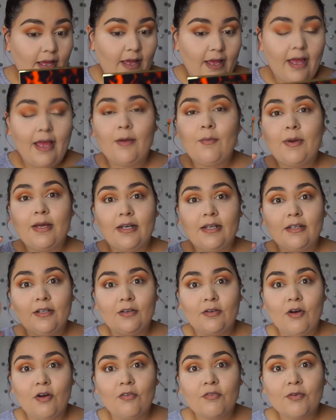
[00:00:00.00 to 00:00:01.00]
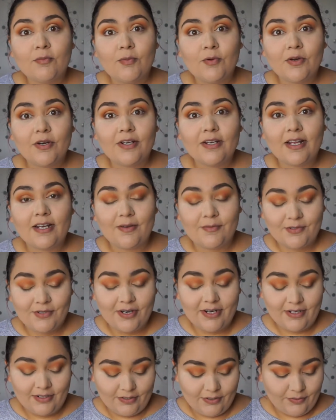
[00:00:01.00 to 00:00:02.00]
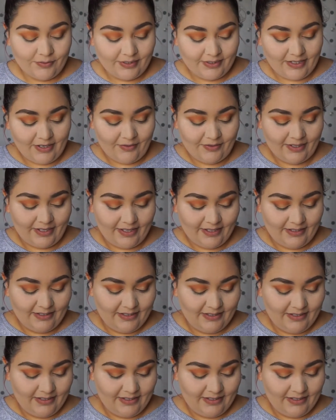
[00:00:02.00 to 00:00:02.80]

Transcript: I went a little overboard and I'm trying to tone it down again.